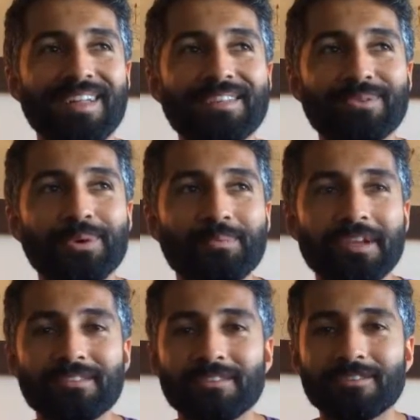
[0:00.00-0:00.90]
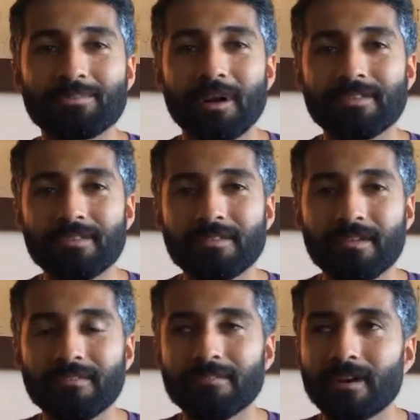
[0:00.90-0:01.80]
That's what makes this process
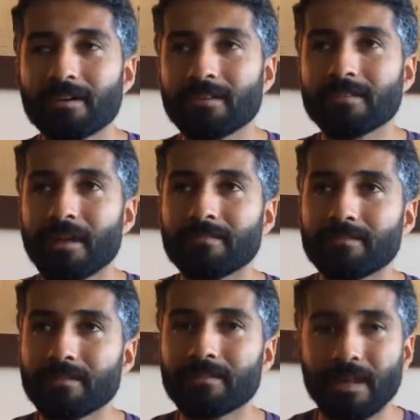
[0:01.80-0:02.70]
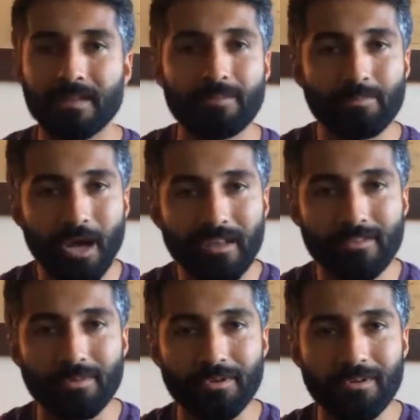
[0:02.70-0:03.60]
so fun, is I feel like it's
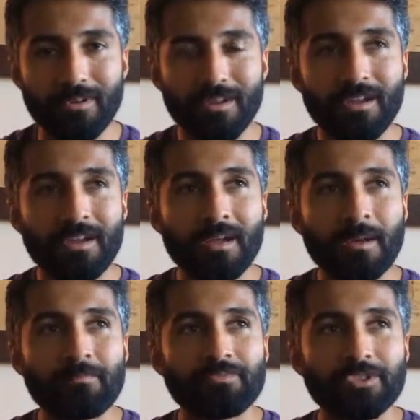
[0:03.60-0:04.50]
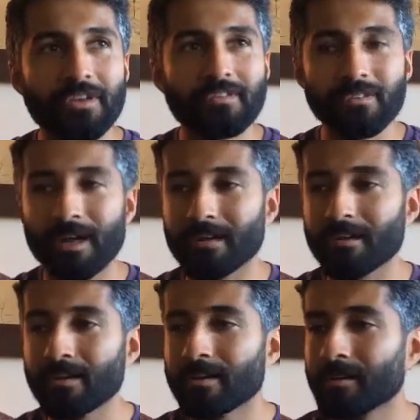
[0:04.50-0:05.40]
possible. Just
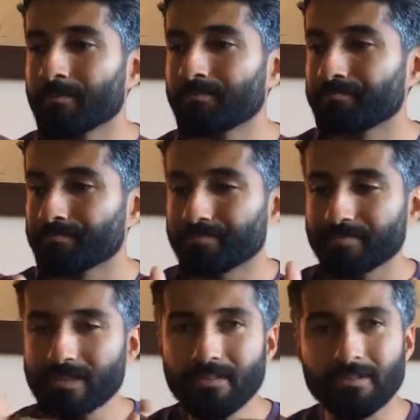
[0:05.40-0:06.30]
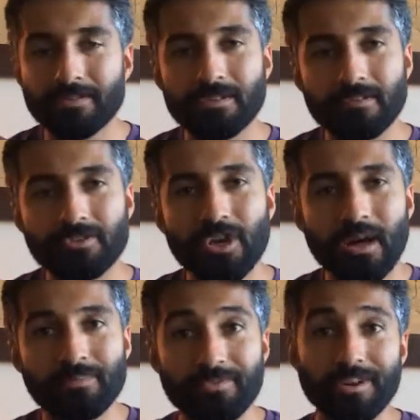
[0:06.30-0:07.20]
like Steve
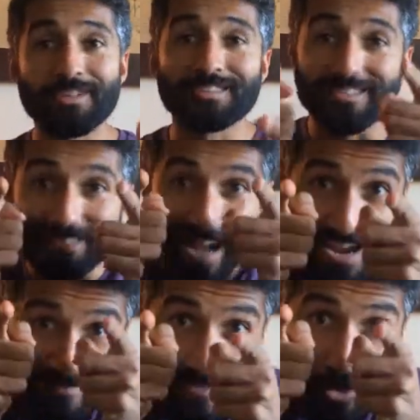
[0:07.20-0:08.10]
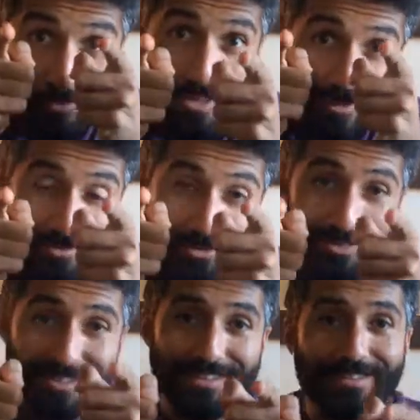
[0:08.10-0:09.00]
Jobs felt like this iPhone that I'm
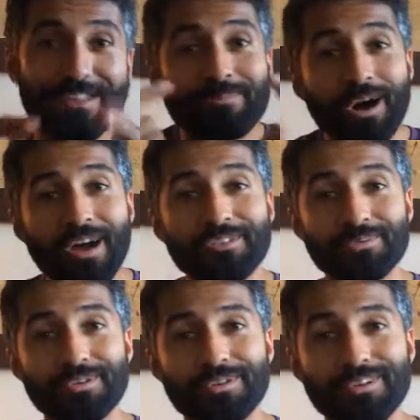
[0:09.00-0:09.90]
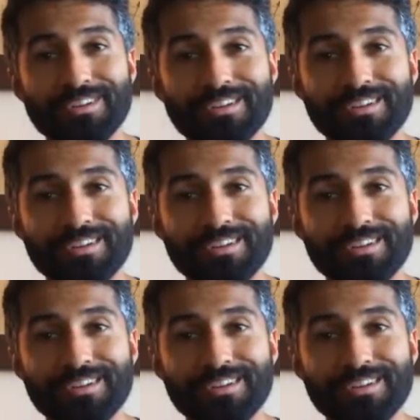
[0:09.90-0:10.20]
using is possible.